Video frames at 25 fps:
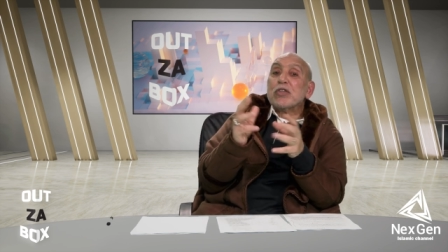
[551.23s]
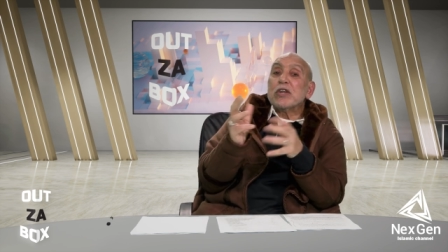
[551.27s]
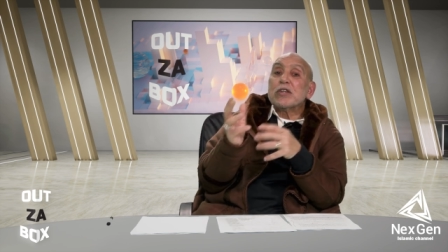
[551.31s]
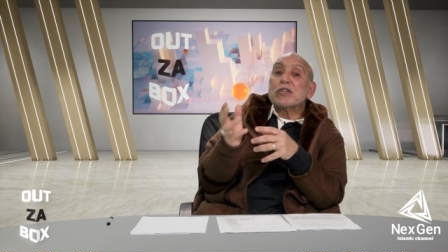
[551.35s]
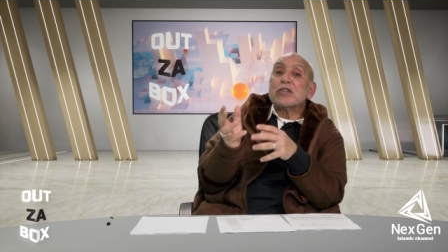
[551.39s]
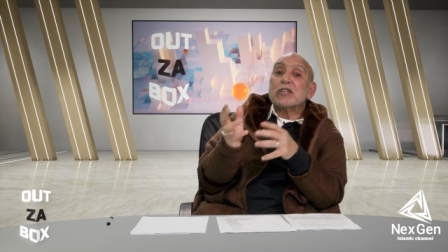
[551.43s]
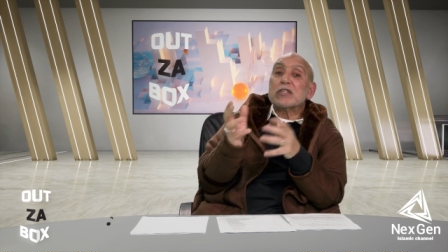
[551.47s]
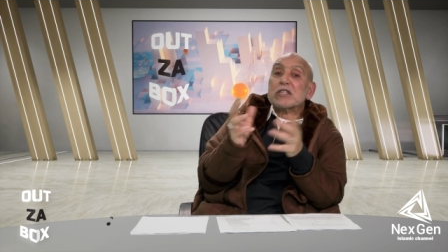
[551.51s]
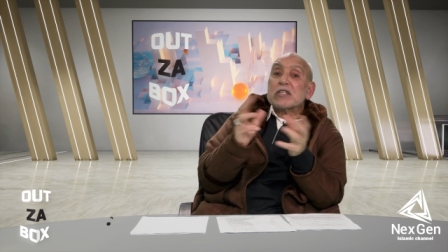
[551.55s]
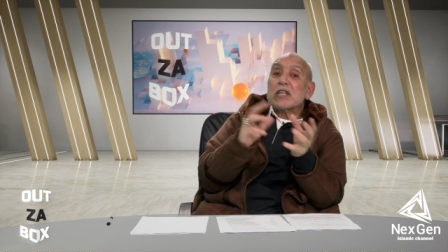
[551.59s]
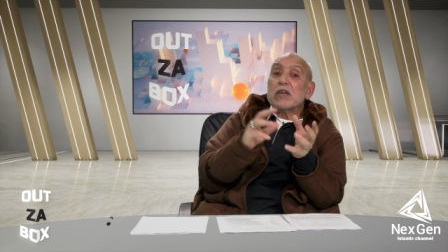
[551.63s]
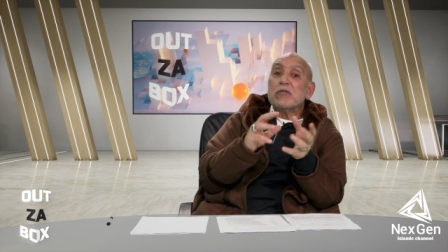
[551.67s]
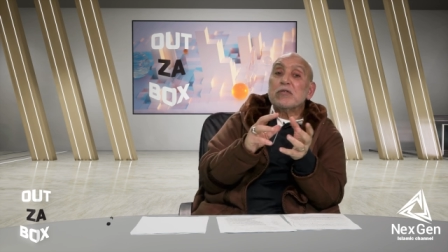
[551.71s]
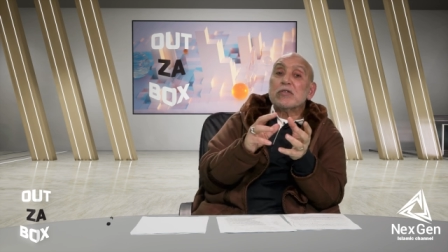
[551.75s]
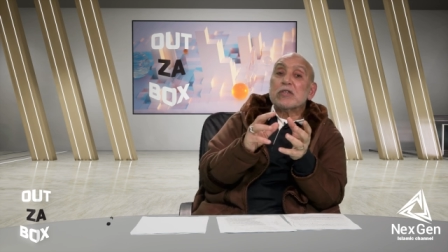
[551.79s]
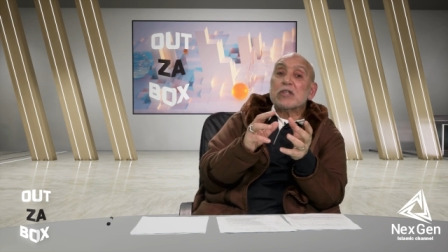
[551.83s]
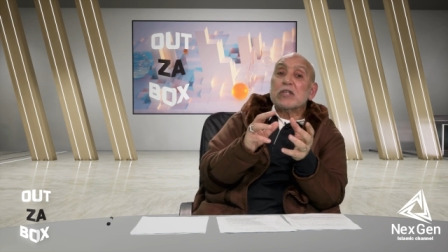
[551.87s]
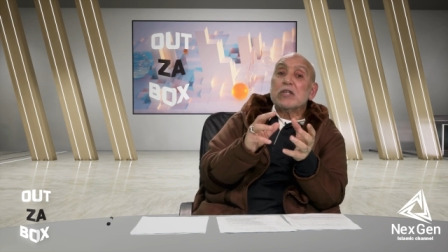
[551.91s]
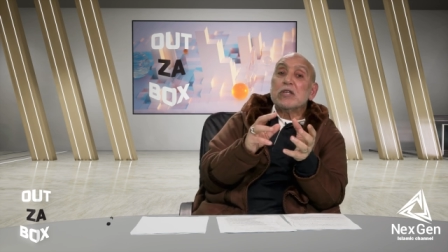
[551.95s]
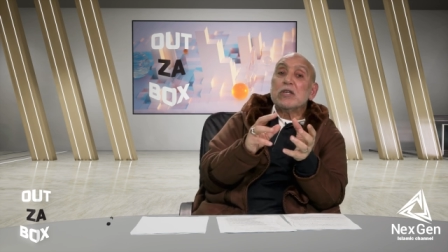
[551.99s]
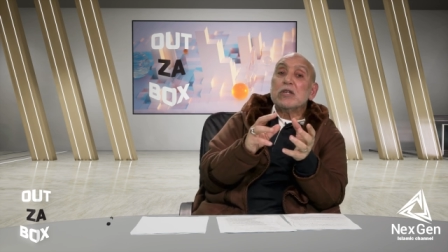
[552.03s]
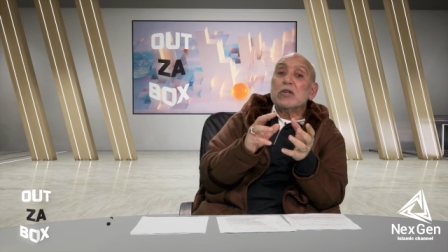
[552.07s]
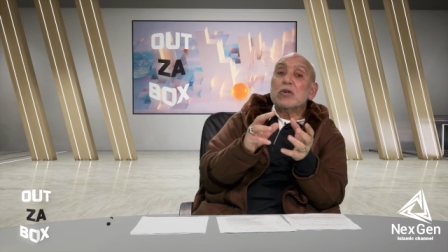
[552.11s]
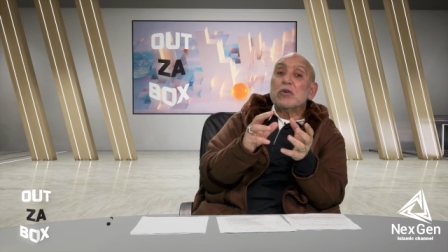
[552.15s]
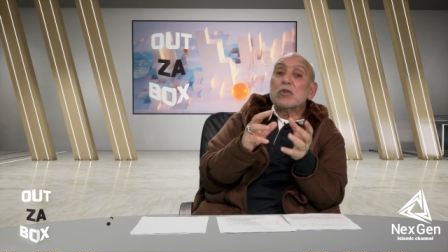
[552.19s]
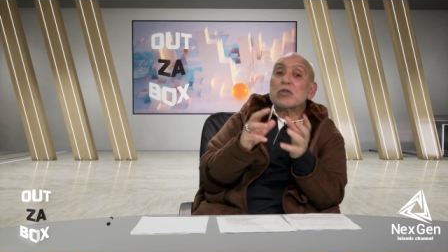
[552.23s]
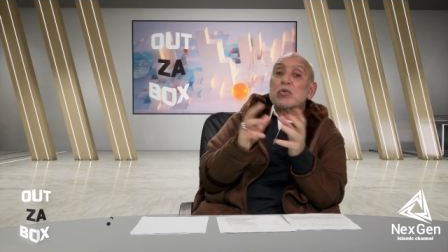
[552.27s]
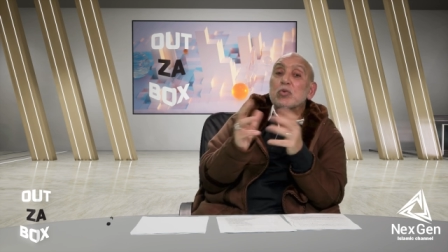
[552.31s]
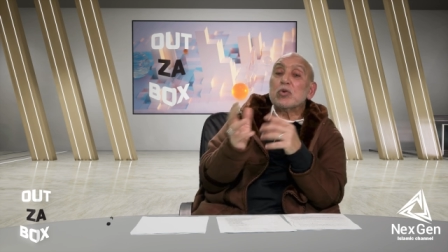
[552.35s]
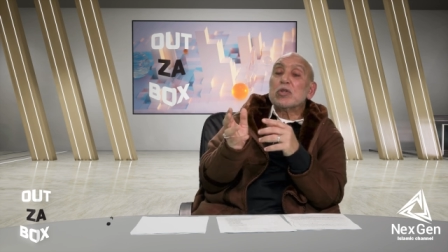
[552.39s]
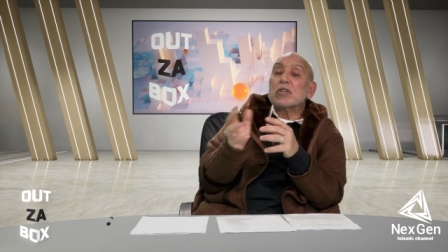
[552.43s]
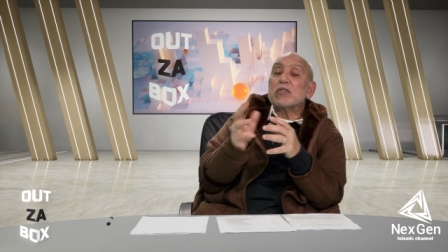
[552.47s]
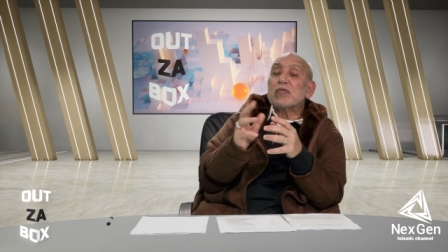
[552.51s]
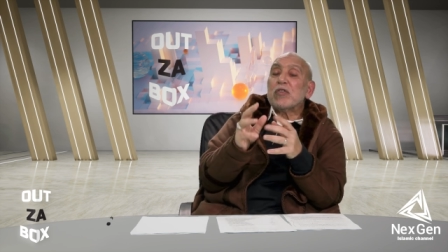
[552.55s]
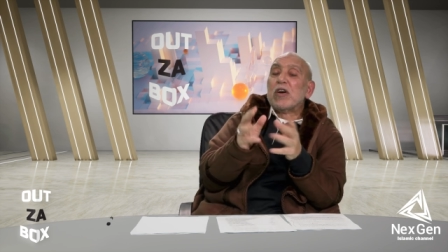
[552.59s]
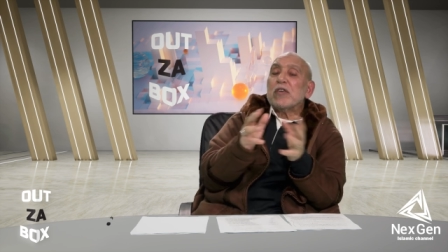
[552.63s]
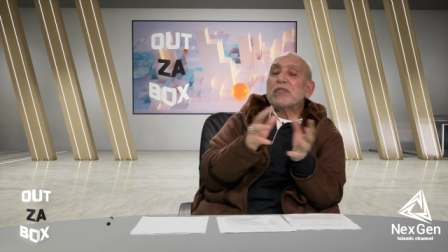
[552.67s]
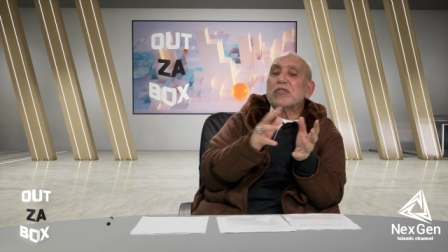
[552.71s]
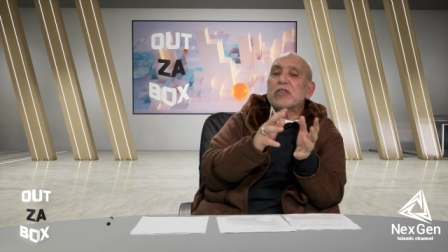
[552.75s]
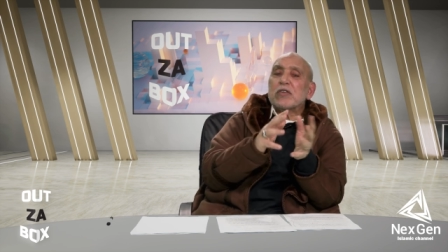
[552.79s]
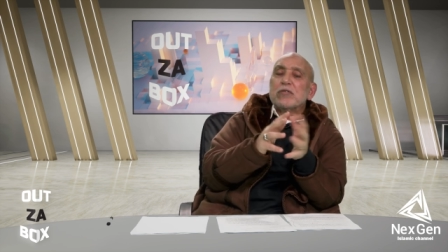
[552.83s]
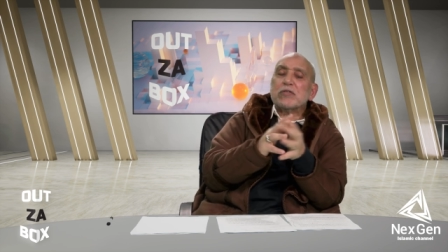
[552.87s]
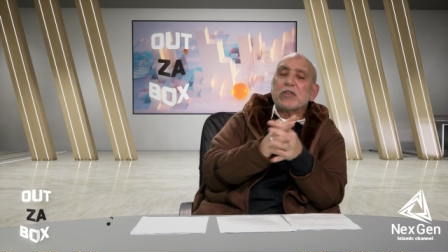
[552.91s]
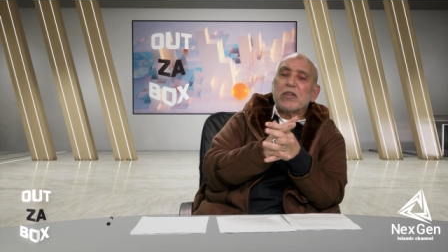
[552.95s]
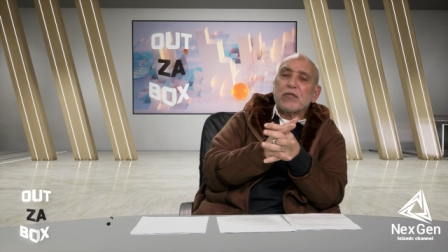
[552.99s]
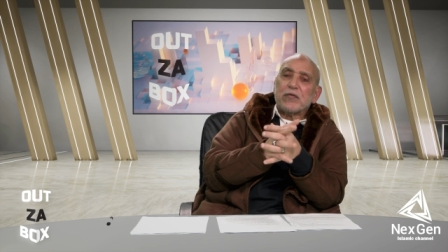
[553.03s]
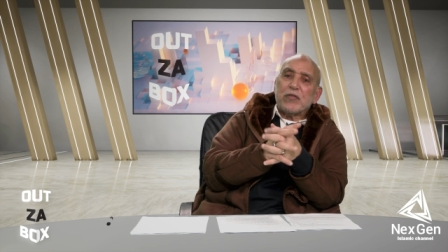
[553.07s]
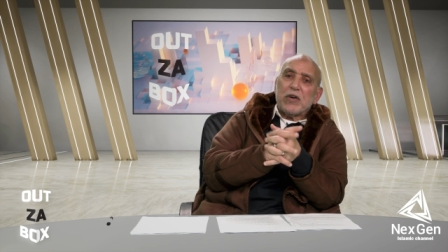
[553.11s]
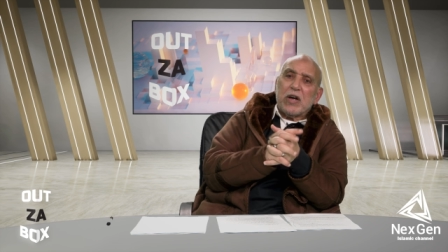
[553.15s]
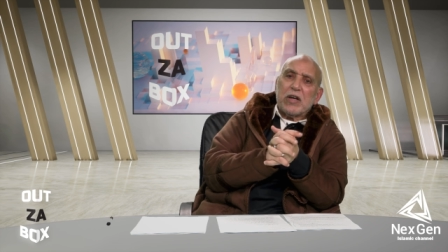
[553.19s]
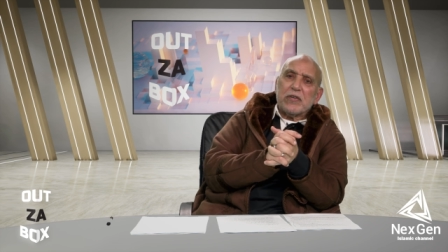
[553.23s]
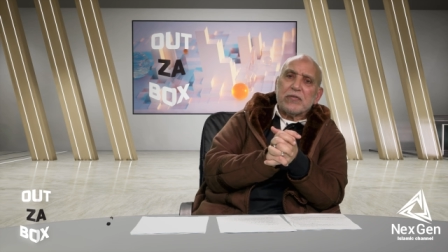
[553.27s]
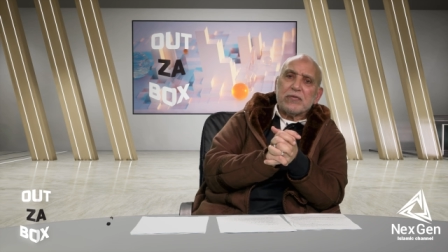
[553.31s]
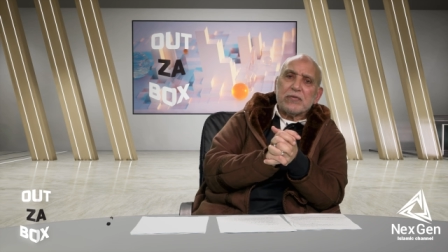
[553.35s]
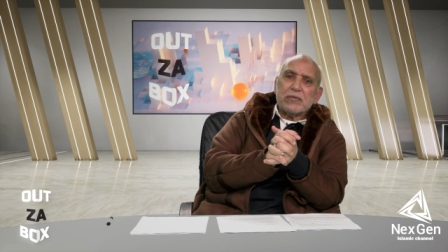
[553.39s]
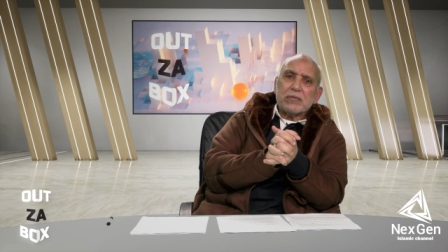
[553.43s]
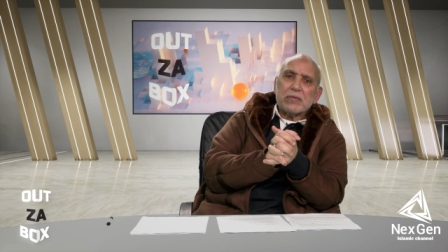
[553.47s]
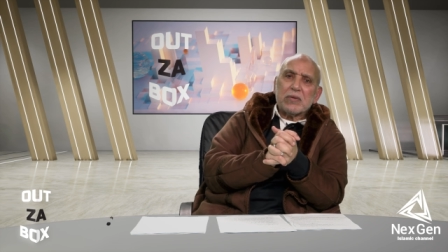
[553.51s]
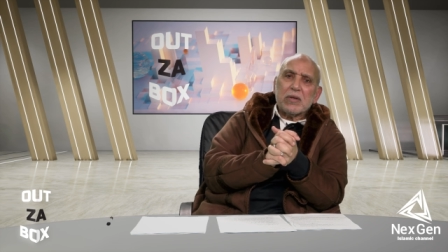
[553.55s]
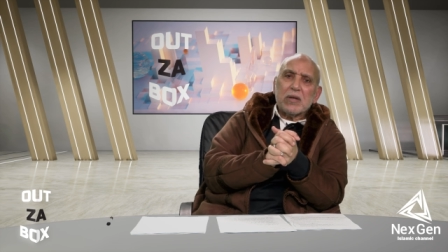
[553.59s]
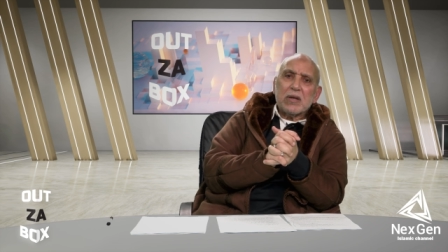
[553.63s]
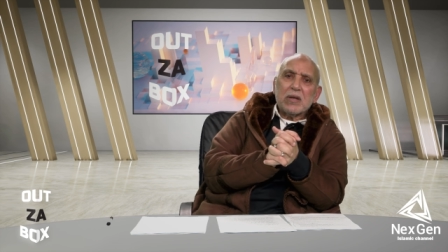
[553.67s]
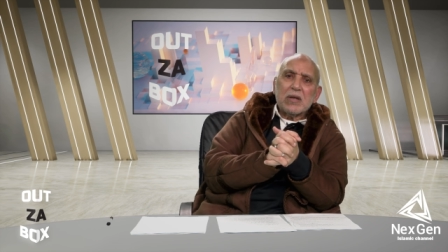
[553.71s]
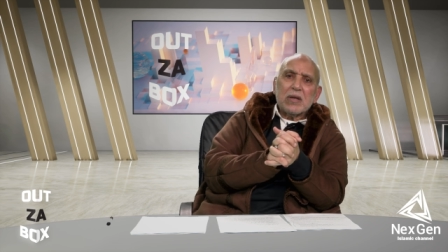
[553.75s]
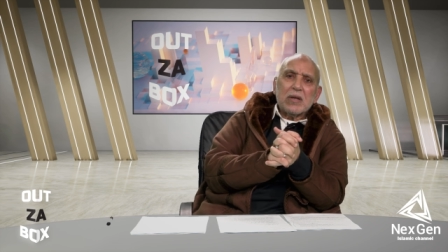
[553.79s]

30-70 or 25-75.